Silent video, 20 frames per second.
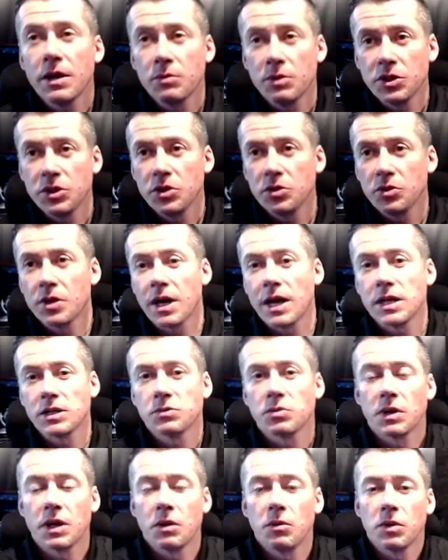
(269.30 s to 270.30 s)
with you guys,
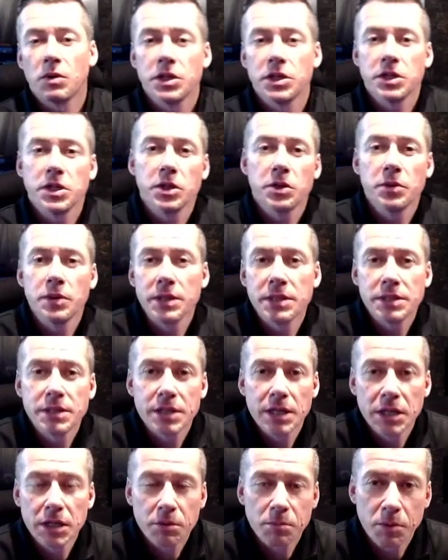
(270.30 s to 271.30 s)
what I want to do is
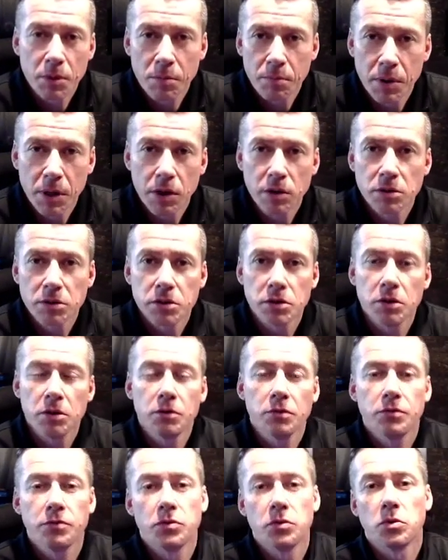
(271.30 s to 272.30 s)
send a proposal
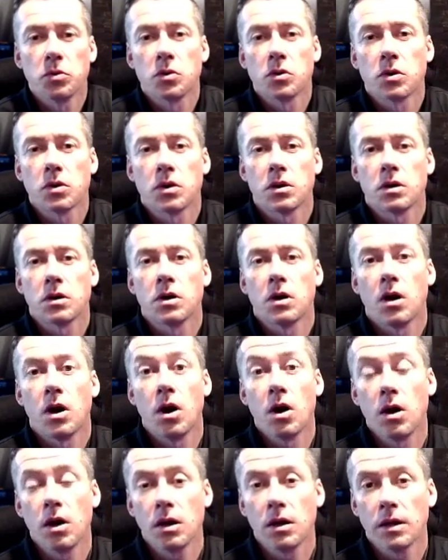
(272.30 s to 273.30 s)
for
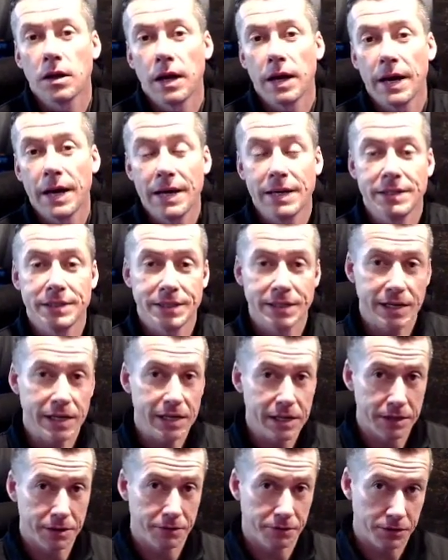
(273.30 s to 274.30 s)
all
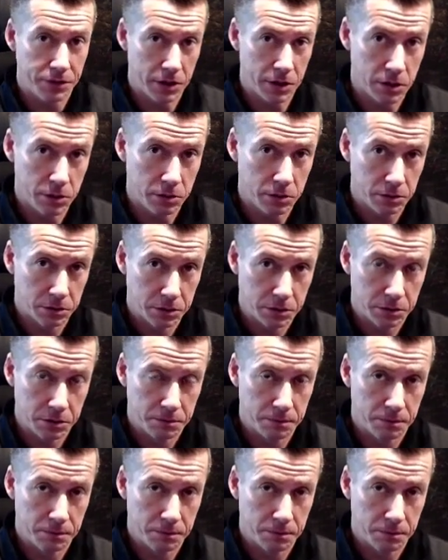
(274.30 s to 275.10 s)
18 of those